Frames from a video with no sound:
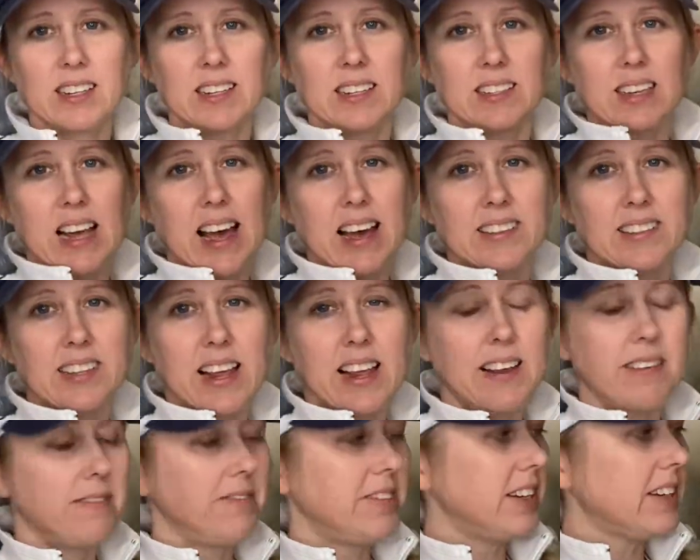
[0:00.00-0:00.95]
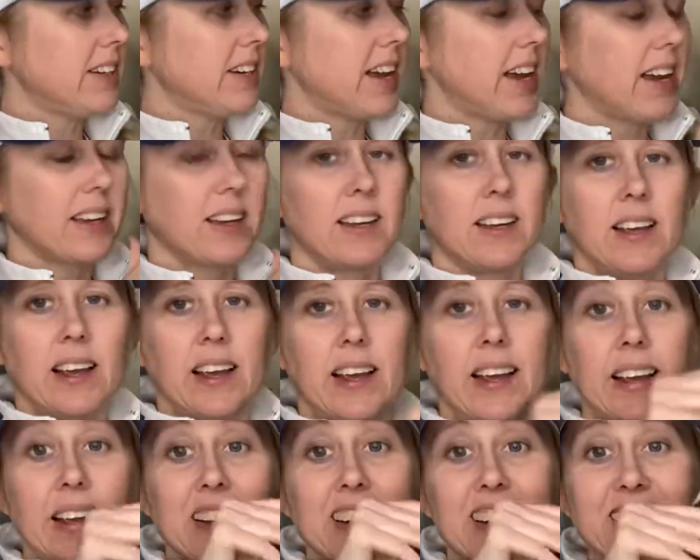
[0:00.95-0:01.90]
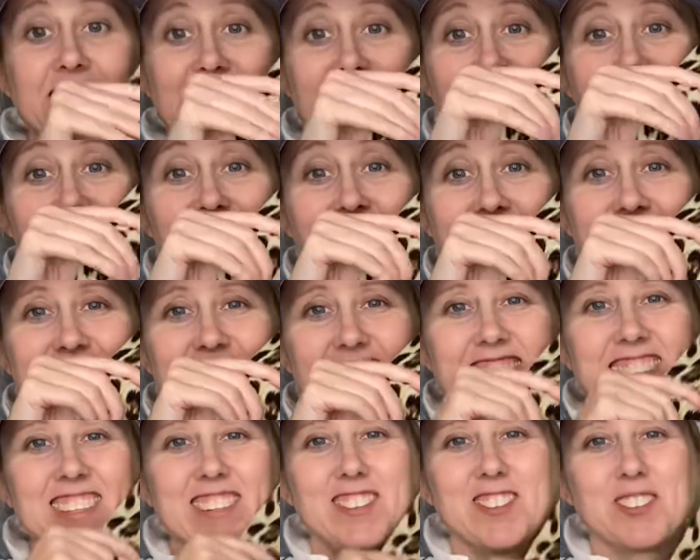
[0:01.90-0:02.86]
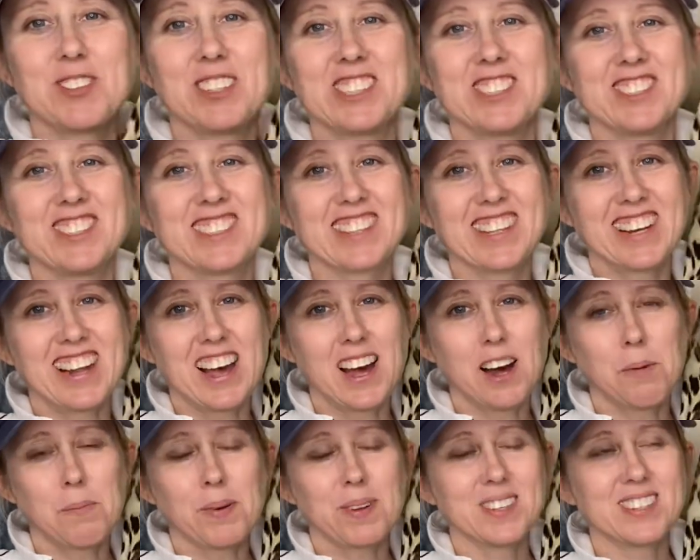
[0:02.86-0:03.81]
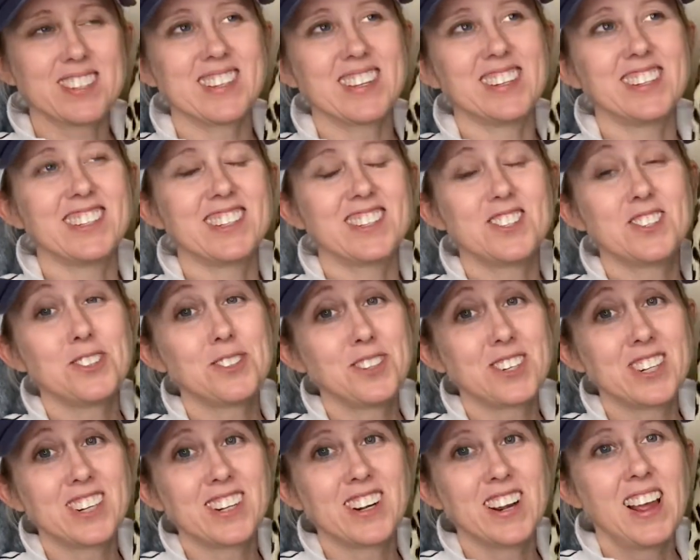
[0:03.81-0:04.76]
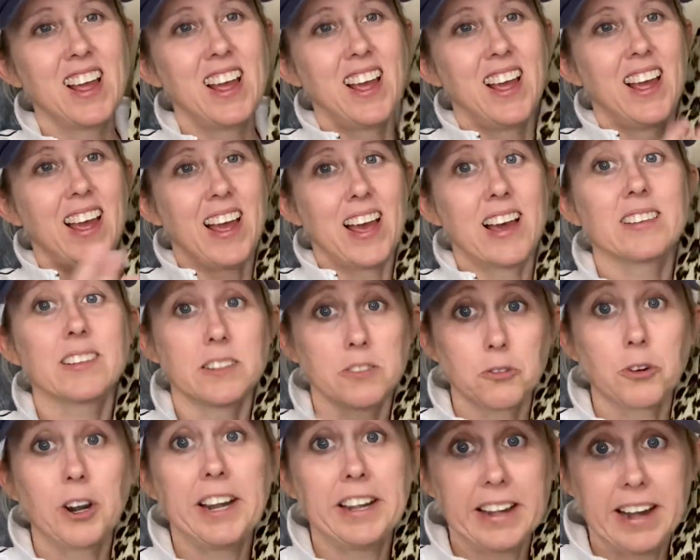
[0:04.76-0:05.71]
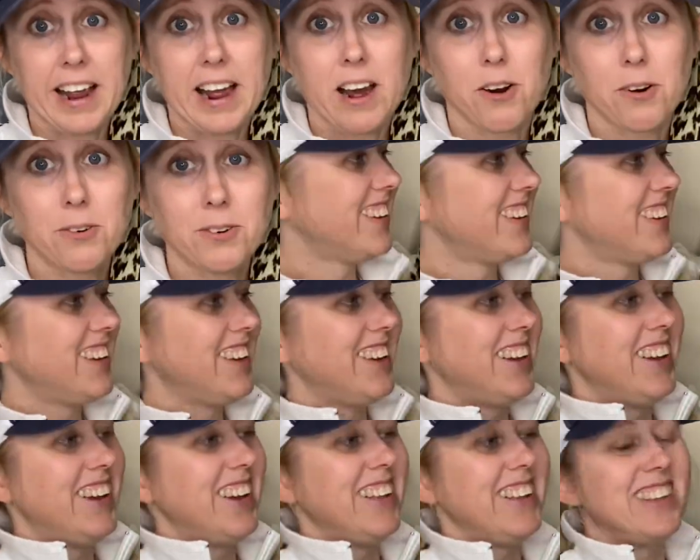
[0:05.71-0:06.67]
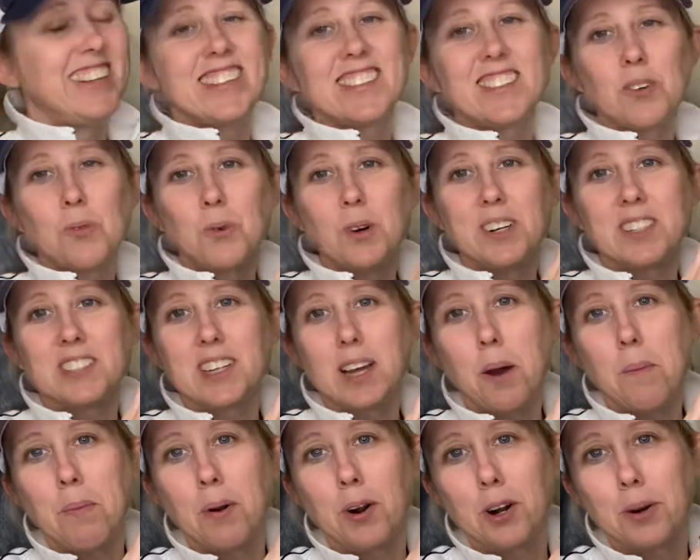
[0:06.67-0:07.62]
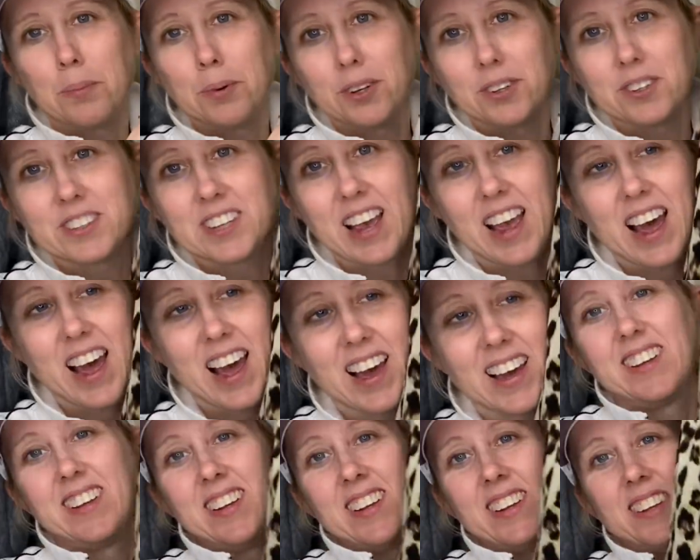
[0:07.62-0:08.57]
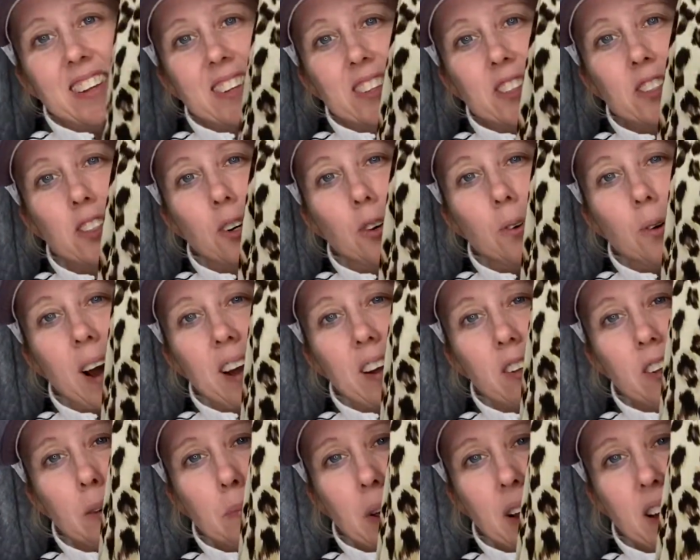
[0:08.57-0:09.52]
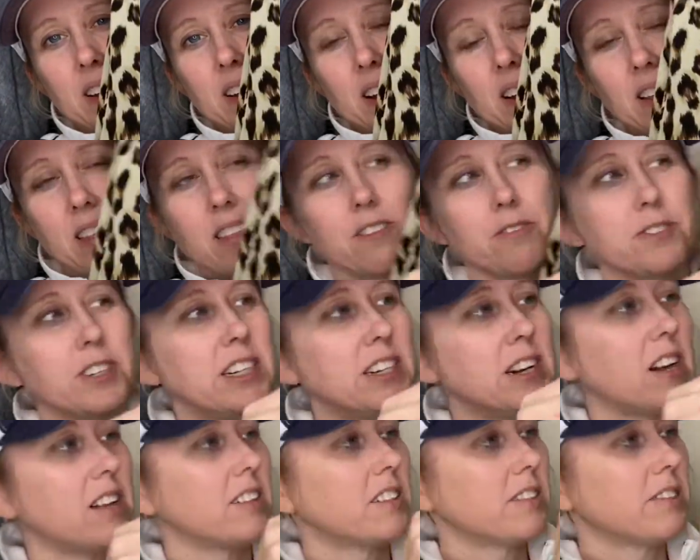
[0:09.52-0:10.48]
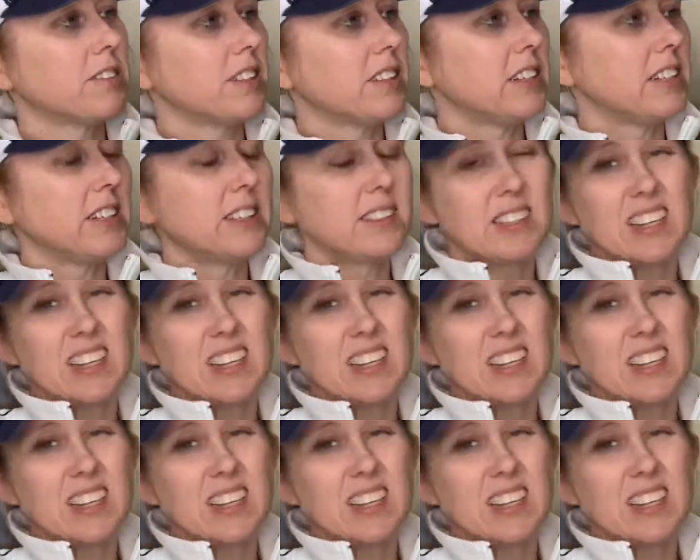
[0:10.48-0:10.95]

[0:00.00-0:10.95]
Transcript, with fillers: It has a v-neck. It is long sleeves, which is gonna help sell it sooner, as in right now. This was a purple tag. So I only paid $3 for this.